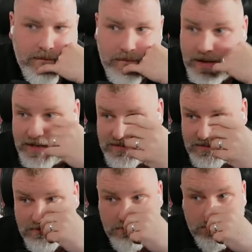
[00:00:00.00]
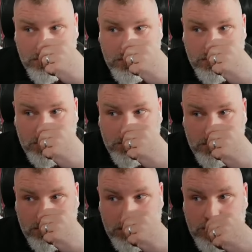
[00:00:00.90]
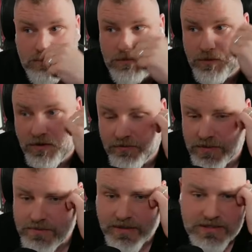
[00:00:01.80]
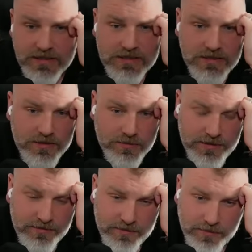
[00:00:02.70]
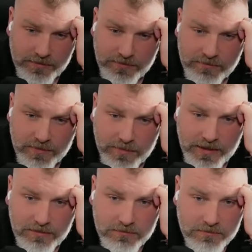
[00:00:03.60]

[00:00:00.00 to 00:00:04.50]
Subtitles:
At 12 minutes past 6 on the 25th of May.